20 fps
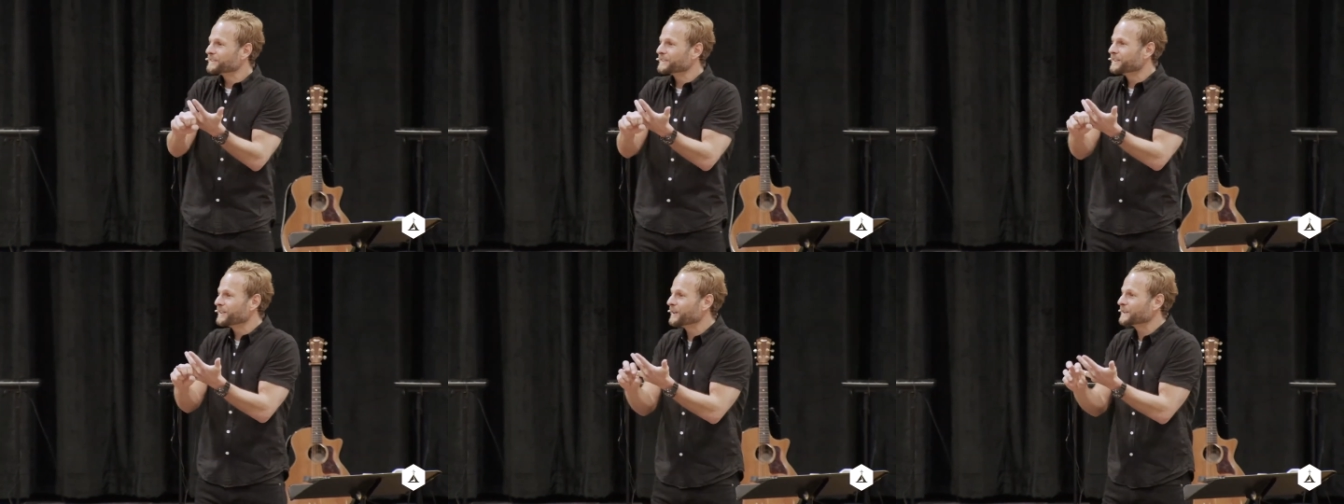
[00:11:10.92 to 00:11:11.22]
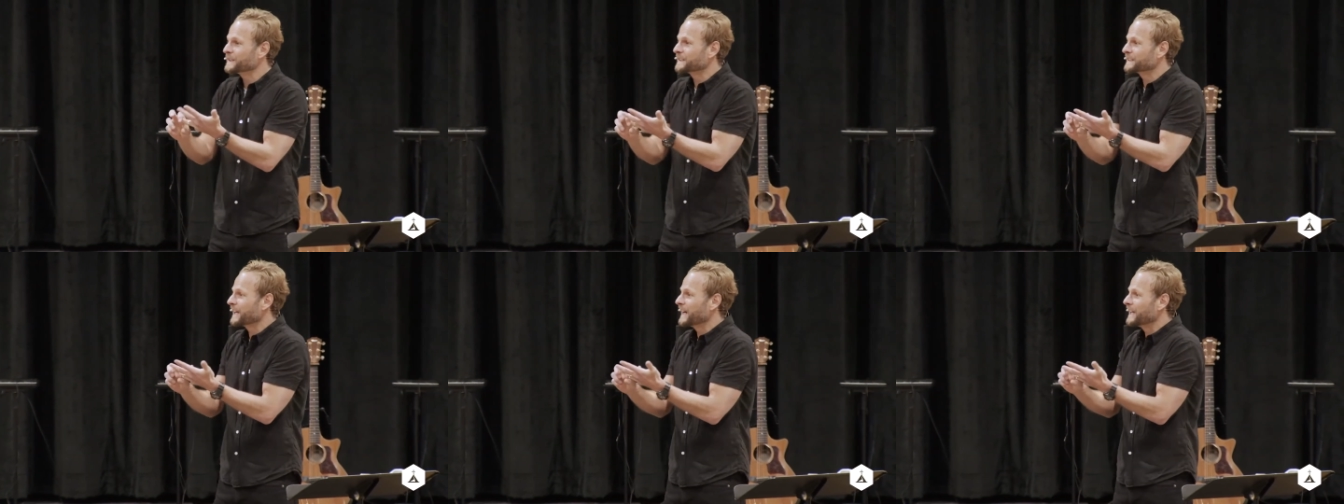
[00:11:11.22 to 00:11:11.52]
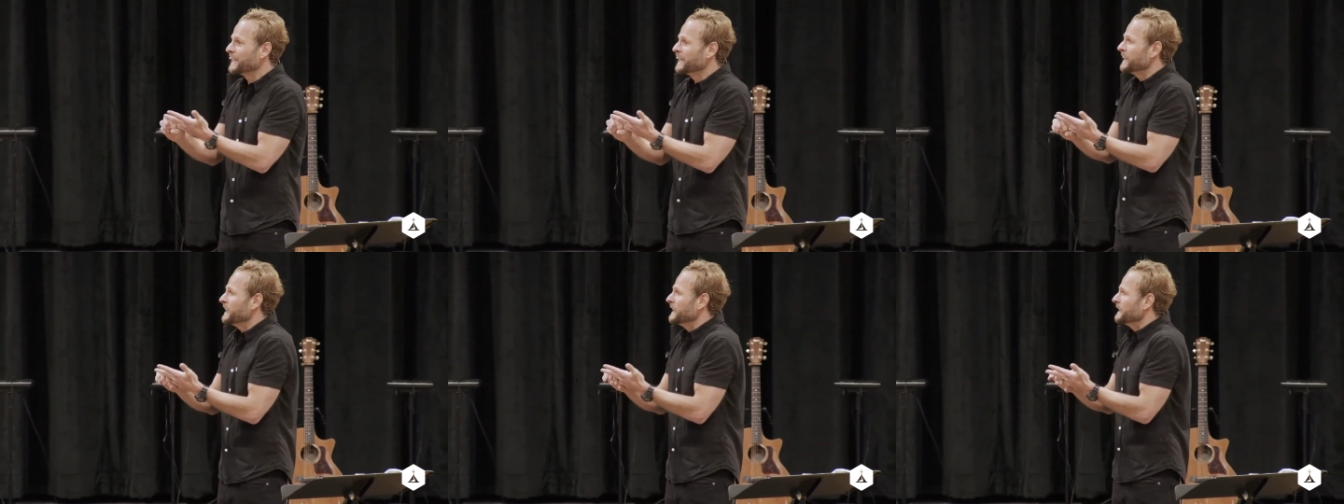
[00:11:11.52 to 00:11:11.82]
ago
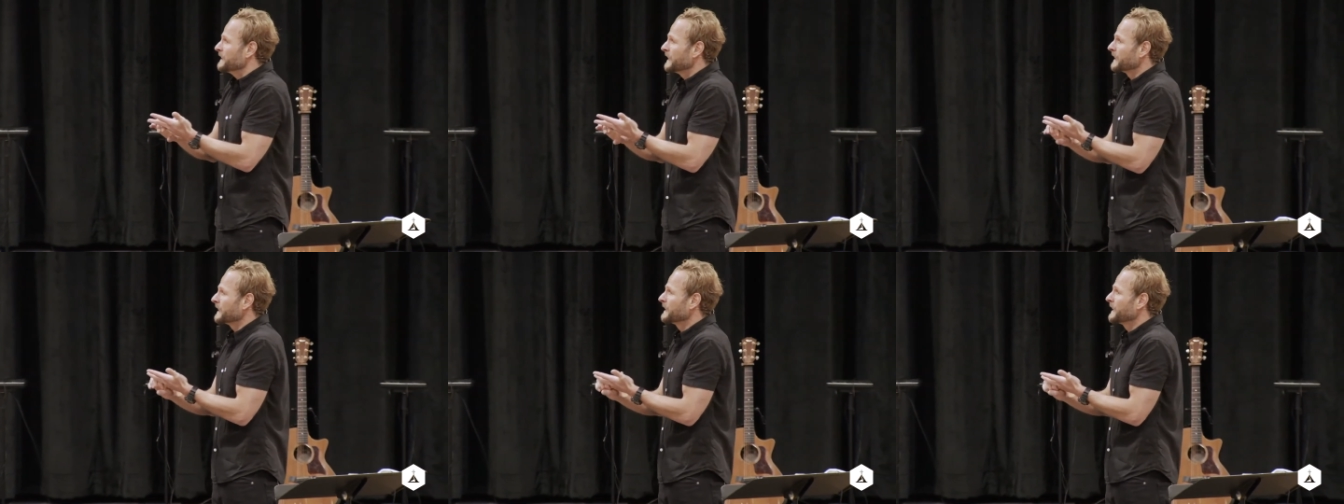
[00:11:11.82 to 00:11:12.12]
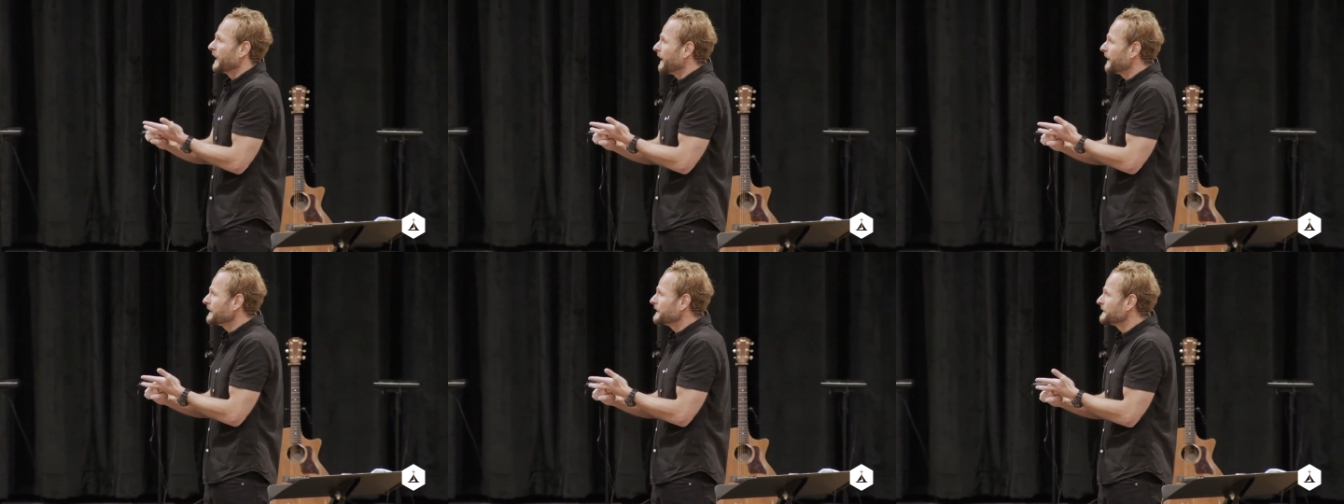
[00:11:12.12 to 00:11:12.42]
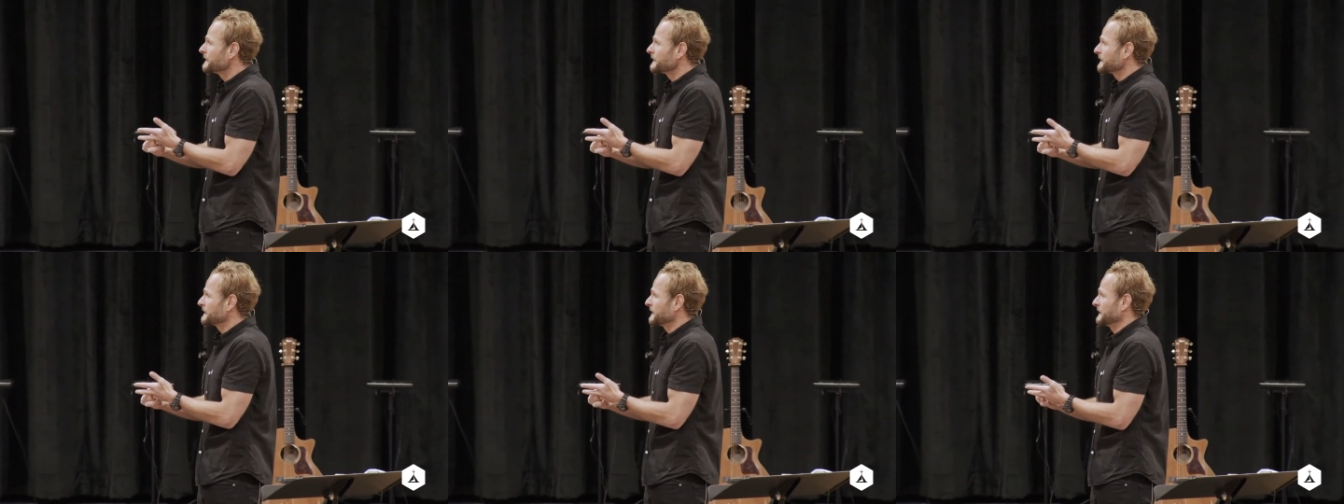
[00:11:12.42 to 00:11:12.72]
said that God
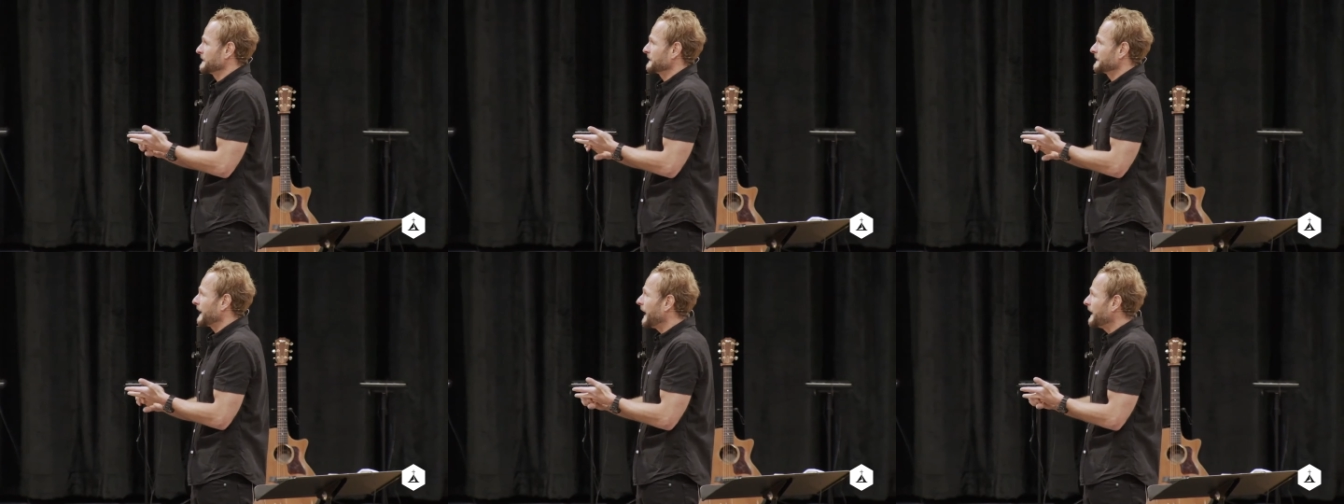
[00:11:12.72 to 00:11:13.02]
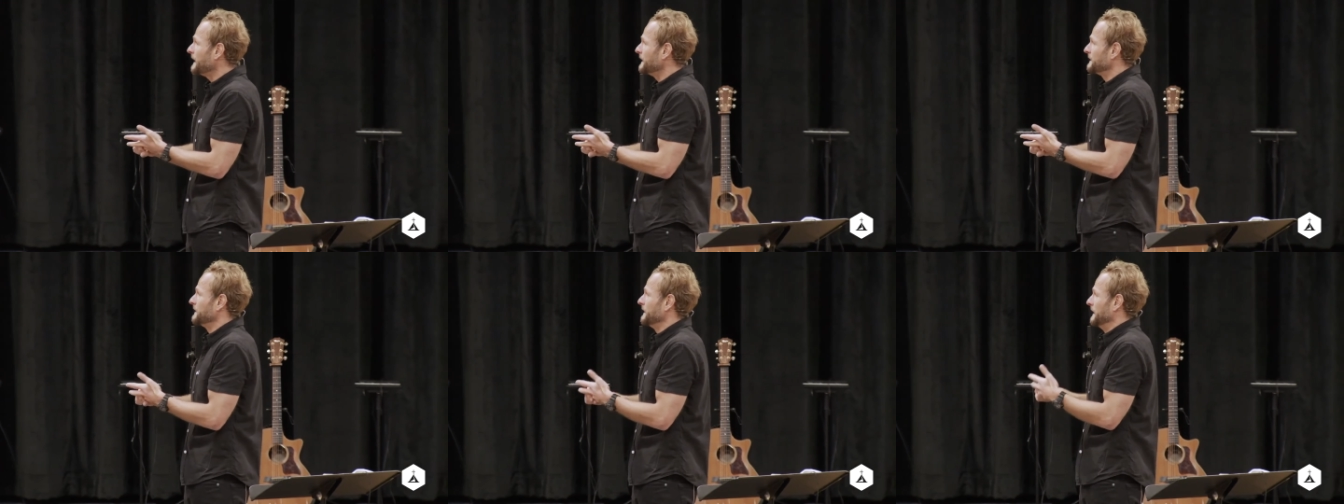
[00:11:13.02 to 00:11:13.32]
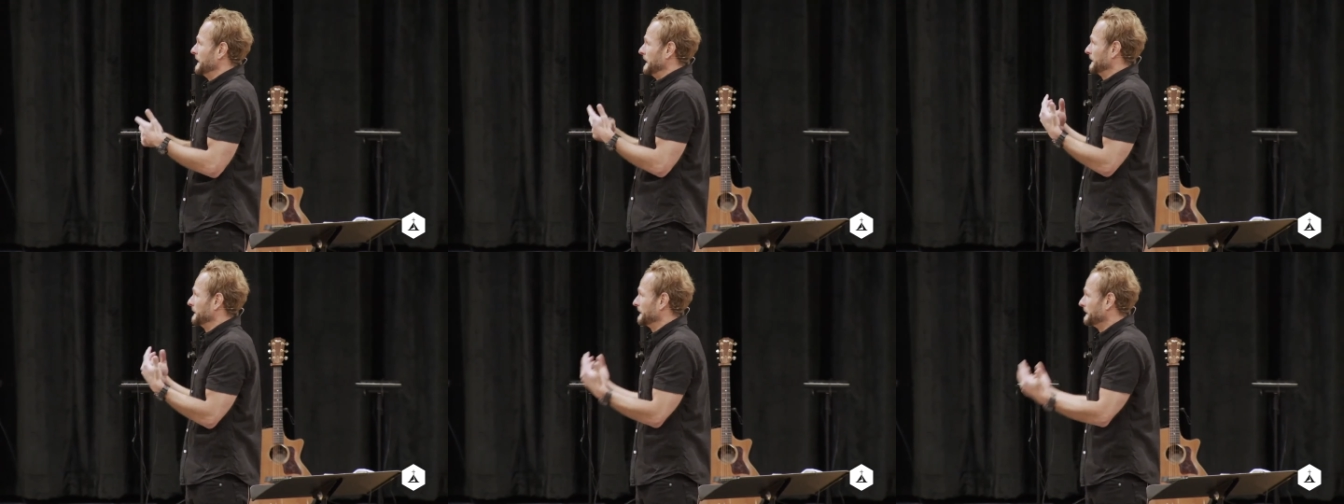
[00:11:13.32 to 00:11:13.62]
is a
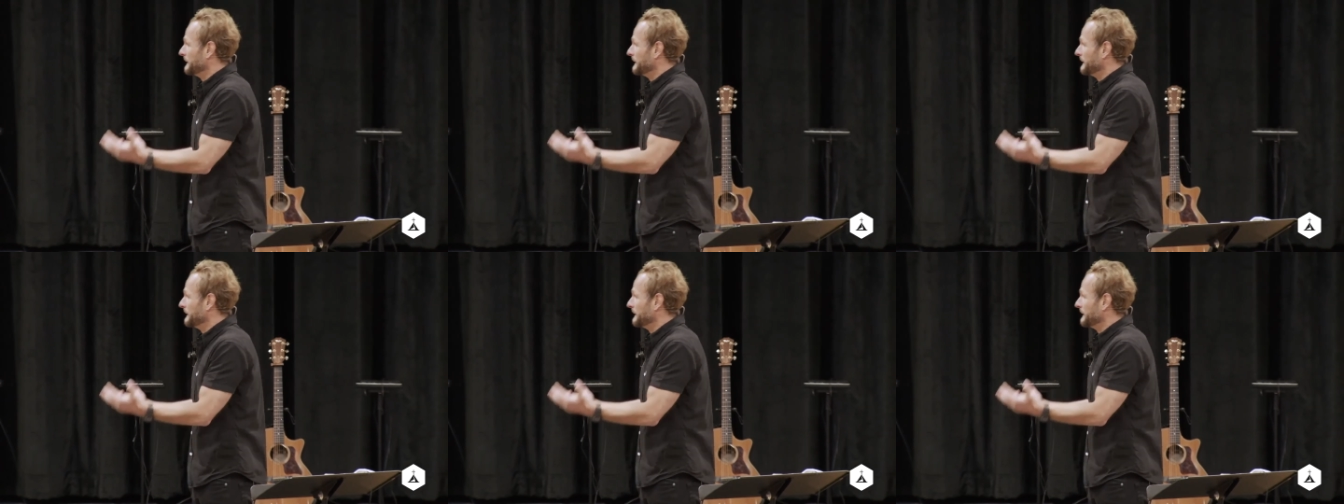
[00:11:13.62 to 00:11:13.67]
society.